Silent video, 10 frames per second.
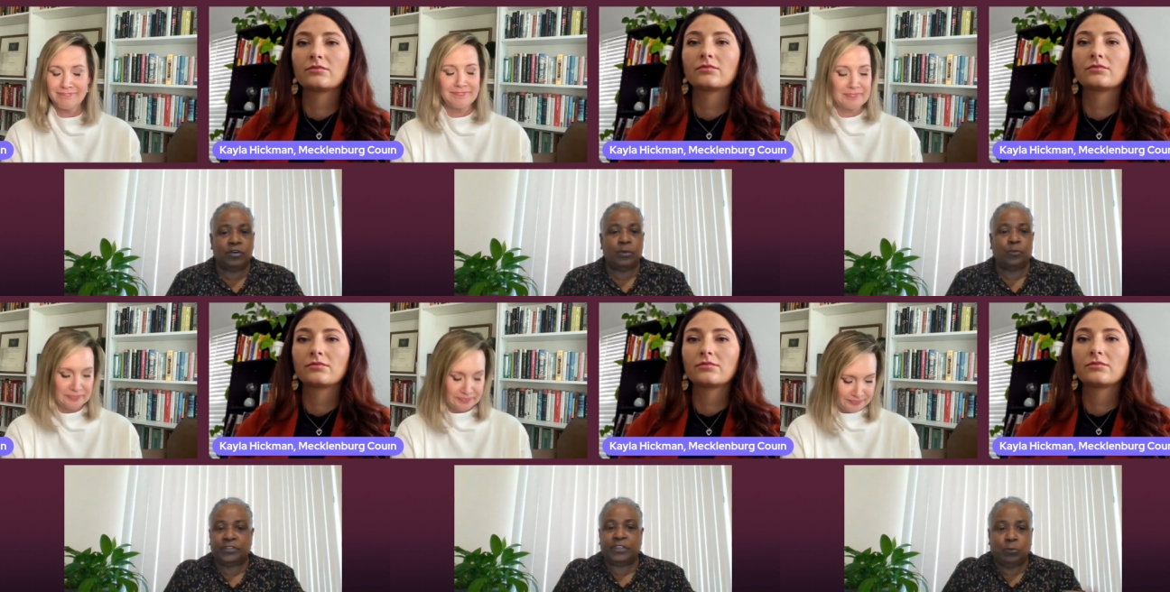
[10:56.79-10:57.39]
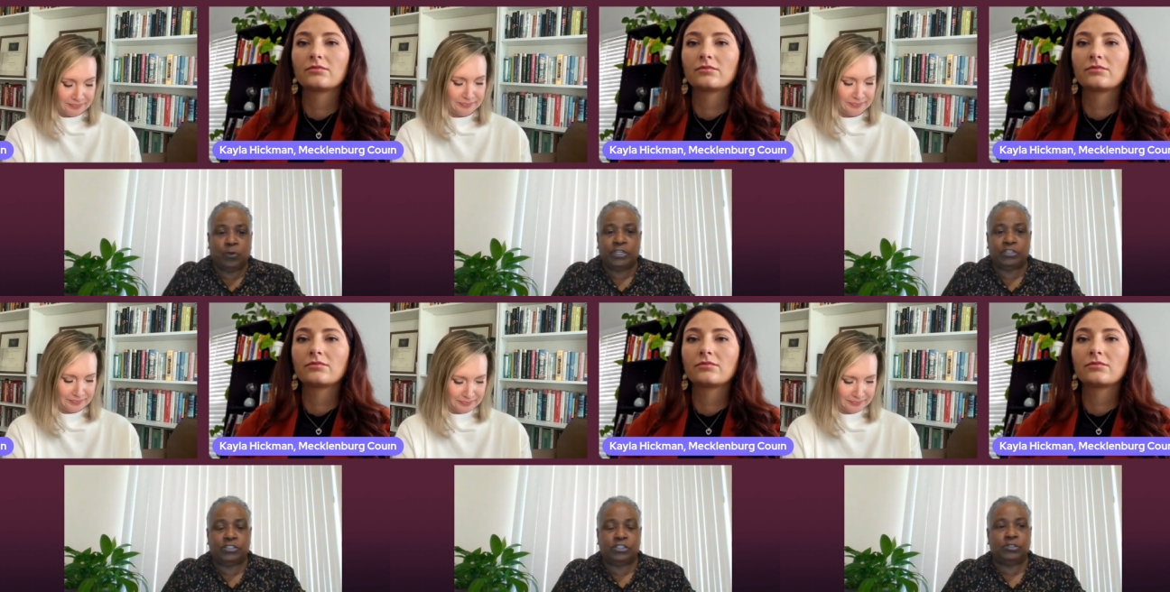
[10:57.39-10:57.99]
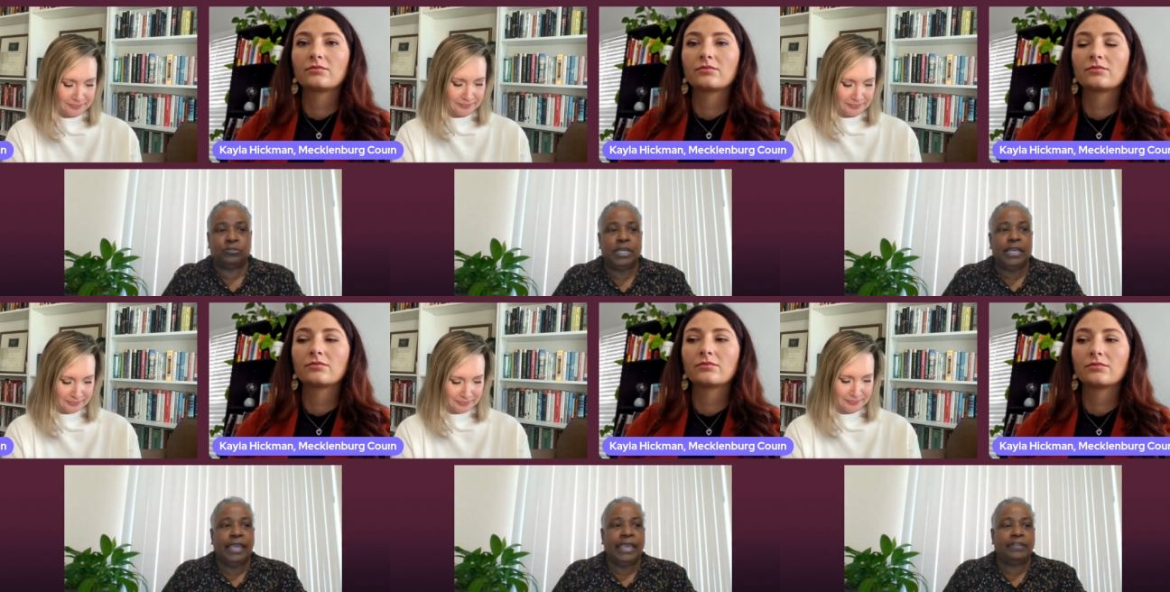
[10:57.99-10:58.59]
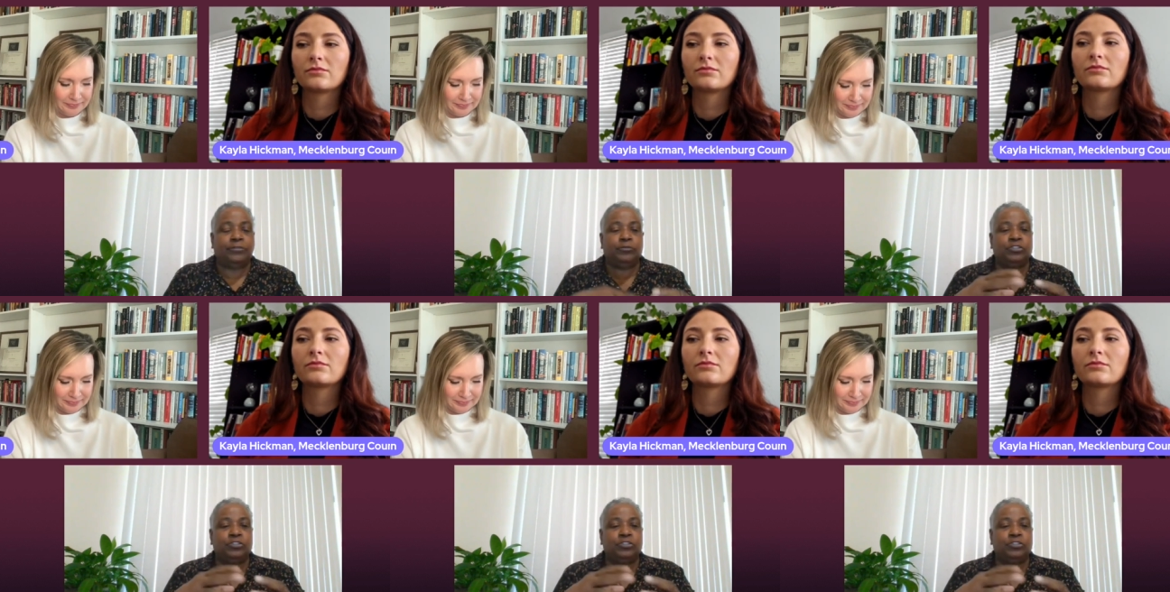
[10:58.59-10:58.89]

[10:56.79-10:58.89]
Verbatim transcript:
Speaker 1: knowing what they want to do. And